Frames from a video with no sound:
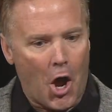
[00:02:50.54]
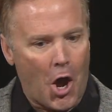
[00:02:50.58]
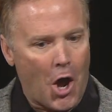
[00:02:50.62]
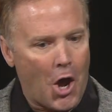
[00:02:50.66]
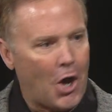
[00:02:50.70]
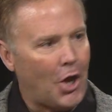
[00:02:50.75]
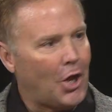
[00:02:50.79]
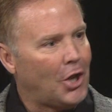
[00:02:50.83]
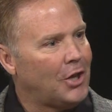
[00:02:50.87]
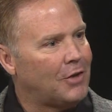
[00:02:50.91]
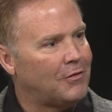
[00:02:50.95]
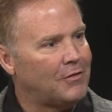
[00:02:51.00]

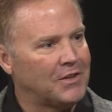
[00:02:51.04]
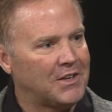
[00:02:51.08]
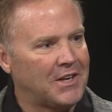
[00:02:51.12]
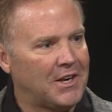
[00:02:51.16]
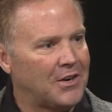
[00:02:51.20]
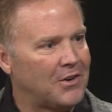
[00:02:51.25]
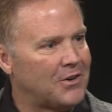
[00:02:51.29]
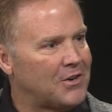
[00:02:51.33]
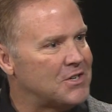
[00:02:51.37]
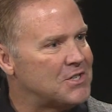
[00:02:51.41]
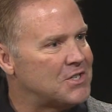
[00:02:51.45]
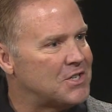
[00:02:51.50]
All of it
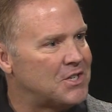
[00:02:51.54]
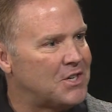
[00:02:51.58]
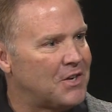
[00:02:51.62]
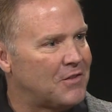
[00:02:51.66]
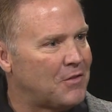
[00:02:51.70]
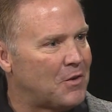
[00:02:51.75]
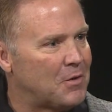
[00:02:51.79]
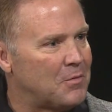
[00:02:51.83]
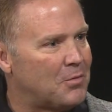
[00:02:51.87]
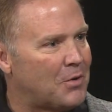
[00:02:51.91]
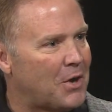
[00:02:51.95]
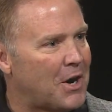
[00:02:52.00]
carries a
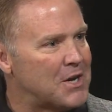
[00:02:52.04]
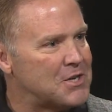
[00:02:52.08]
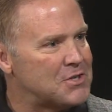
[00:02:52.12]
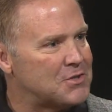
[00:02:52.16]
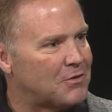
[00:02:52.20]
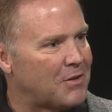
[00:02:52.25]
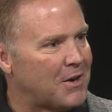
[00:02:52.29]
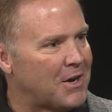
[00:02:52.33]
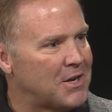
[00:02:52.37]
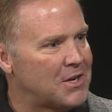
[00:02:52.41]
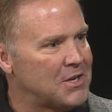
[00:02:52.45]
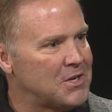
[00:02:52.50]
different price
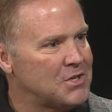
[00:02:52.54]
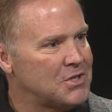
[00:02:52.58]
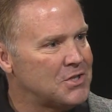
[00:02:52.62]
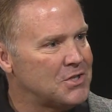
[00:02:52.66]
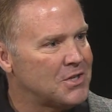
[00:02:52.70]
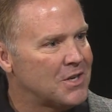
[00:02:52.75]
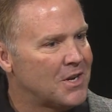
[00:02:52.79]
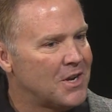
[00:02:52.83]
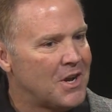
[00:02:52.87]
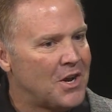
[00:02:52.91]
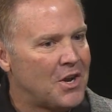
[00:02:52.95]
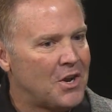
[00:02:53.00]
range,
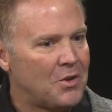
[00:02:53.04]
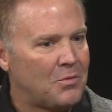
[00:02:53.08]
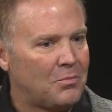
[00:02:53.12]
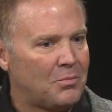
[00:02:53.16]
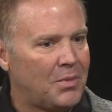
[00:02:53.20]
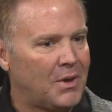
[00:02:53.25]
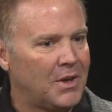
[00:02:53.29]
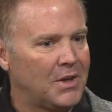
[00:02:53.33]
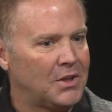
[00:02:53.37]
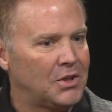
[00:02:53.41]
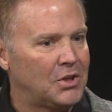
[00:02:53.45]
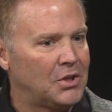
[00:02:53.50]

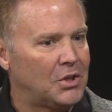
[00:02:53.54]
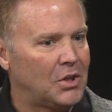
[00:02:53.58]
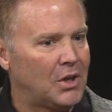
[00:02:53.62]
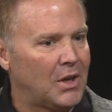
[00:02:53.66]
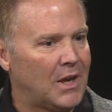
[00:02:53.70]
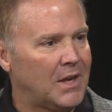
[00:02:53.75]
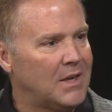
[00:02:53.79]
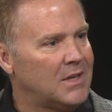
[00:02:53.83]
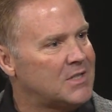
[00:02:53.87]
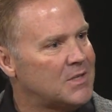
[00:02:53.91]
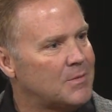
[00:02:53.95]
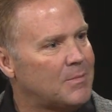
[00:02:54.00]
but
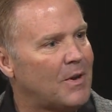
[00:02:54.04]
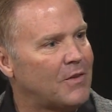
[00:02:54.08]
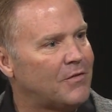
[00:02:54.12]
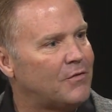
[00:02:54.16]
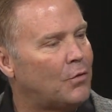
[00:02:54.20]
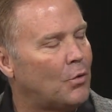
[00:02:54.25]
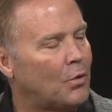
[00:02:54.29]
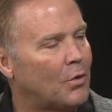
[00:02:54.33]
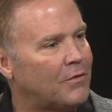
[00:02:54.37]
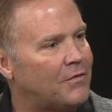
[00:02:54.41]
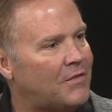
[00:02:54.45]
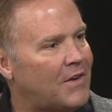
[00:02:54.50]
it's about
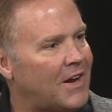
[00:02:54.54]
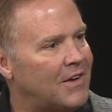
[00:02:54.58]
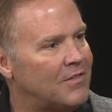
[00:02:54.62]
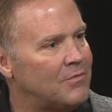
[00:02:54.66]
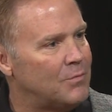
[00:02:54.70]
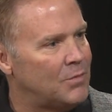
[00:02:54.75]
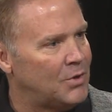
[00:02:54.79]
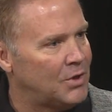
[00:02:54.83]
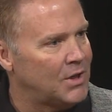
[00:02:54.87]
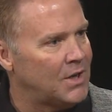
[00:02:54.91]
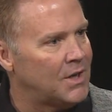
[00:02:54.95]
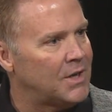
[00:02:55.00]
$4 or $5
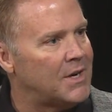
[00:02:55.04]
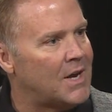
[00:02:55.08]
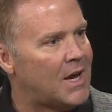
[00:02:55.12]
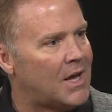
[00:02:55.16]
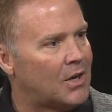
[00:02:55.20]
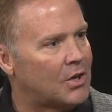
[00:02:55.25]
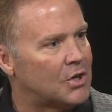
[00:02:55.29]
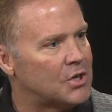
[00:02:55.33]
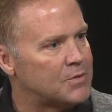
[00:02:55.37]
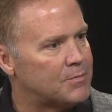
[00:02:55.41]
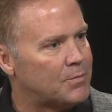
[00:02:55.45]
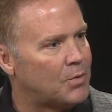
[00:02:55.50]
million
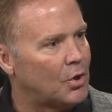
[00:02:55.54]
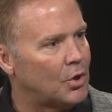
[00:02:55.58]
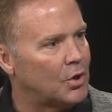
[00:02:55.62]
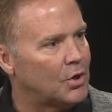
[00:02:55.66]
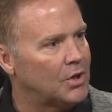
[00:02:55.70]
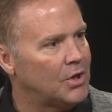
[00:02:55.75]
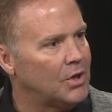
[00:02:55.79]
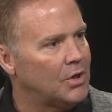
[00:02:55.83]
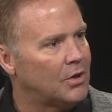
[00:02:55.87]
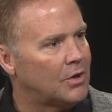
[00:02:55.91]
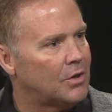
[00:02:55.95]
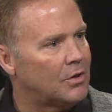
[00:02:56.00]
per
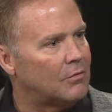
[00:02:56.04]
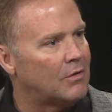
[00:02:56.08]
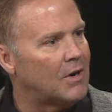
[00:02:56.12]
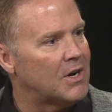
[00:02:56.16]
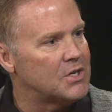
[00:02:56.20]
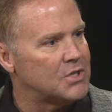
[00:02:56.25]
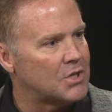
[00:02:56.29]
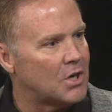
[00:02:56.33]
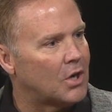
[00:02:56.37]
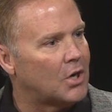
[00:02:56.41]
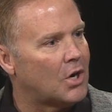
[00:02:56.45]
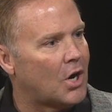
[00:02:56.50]
year to
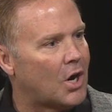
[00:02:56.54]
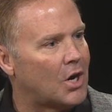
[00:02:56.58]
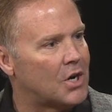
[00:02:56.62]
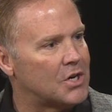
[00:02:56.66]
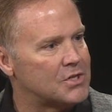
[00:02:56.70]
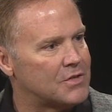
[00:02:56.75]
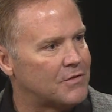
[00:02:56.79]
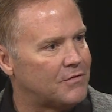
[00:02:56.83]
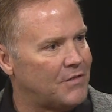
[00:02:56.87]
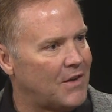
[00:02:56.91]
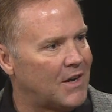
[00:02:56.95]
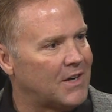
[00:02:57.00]
race our
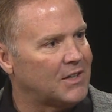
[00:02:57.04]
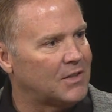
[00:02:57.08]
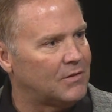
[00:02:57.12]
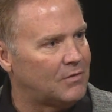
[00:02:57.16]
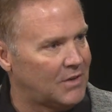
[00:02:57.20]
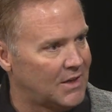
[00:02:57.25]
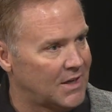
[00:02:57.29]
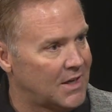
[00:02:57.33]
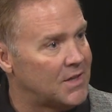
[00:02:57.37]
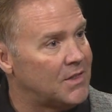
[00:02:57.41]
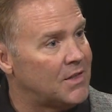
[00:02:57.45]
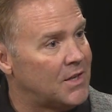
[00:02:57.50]
cars
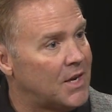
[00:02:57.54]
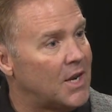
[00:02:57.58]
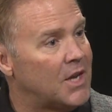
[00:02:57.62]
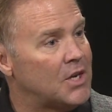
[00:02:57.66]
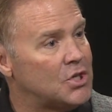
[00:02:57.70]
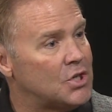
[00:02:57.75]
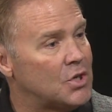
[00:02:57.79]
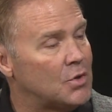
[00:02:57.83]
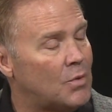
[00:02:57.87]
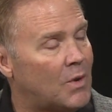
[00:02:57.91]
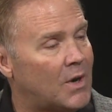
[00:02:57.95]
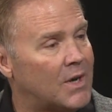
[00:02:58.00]
effectively in the
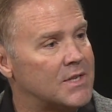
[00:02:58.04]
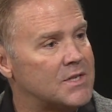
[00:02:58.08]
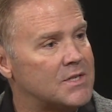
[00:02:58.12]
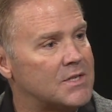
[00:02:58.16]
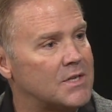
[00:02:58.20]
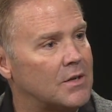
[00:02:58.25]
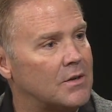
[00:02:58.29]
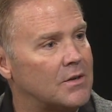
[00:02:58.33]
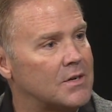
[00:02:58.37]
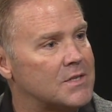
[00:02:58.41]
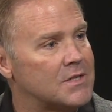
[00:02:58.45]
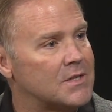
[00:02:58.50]
Nationwide
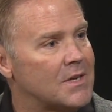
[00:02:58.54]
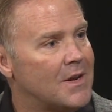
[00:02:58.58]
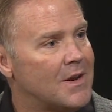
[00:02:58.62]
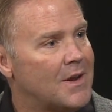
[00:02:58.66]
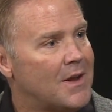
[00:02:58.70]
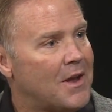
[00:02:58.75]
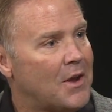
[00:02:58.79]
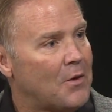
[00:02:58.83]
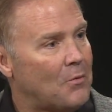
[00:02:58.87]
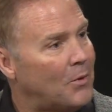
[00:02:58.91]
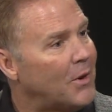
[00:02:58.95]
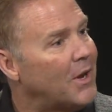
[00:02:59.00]
Series.
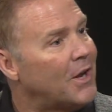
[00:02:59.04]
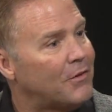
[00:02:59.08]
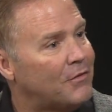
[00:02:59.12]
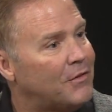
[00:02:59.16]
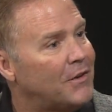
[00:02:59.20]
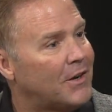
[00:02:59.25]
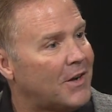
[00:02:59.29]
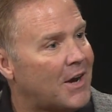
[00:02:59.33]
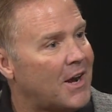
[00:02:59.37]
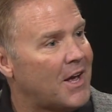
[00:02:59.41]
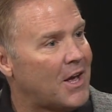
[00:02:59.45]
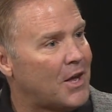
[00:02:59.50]
We got to
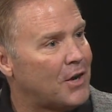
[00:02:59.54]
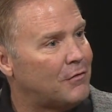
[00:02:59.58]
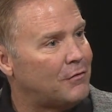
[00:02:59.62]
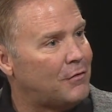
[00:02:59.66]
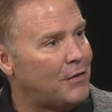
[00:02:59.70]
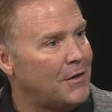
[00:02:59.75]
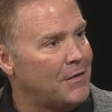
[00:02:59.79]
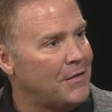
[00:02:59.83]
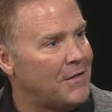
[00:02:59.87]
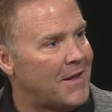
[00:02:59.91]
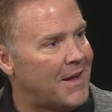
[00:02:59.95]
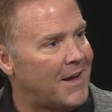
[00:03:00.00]
figure out how to
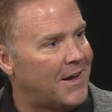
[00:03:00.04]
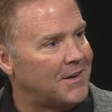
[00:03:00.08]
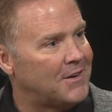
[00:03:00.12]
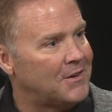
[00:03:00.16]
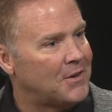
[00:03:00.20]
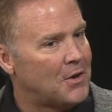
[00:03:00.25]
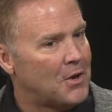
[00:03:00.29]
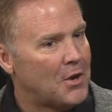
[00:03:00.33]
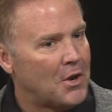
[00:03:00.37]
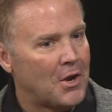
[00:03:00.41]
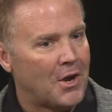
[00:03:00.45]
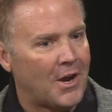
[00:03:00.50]
fund that.
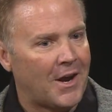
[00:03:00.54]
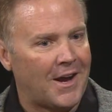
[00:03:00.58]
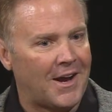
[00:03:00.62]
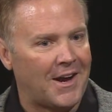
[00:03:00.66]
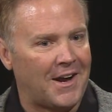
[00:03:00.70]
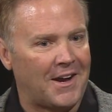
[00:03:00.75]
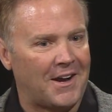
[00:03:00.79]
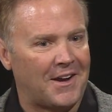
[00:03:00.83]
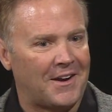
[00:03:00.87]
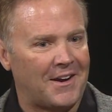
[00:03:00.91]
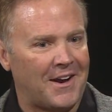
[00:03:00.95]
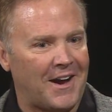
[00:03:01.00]

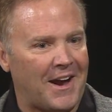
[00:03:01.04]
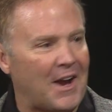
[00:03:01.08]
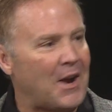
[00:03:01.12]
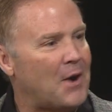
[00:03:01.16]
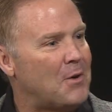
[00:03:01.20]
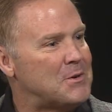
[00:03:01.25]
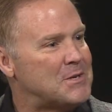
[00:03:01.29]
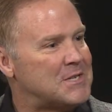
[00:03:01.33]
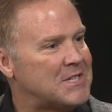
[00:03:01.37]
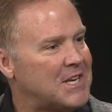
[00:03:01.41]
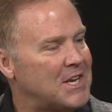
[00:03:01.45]
I always